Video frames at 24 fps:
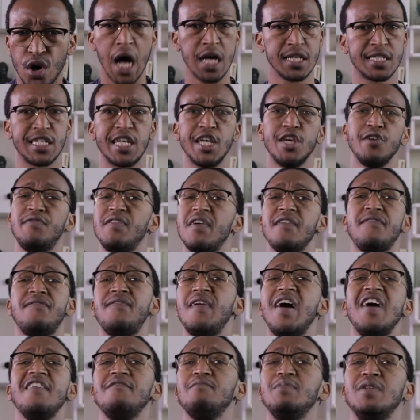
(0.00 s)
asking if you have
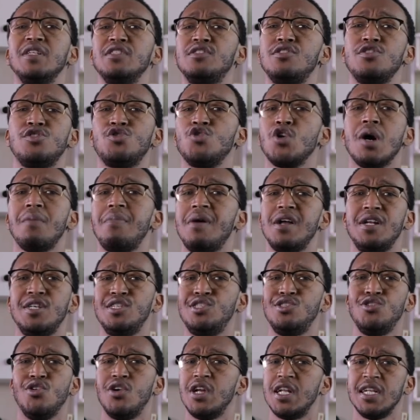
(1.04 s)
five minutes to talk about
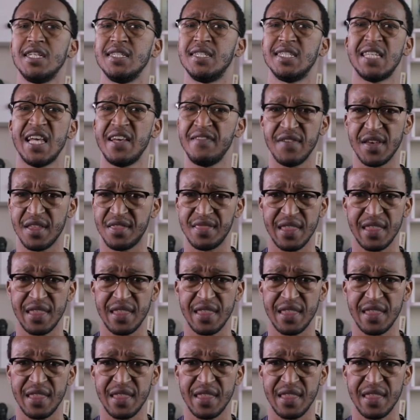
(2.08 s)
his Lord and Savior